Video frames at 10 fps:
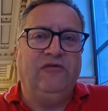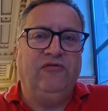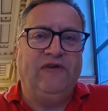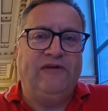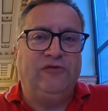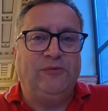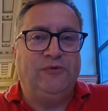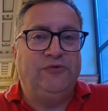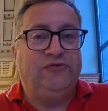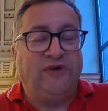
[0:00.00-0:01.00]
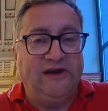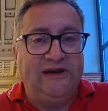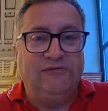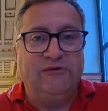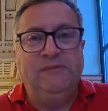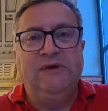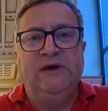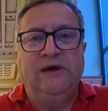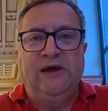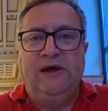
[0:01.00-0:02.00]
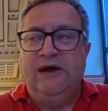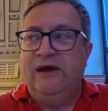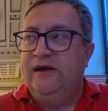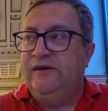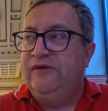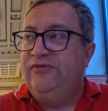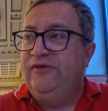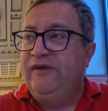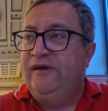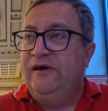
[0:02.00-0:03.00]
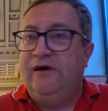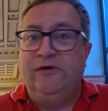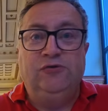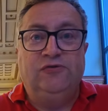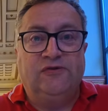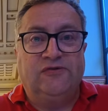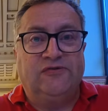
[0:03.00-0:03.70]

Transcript: venerable dining room and it's in Art Nouveau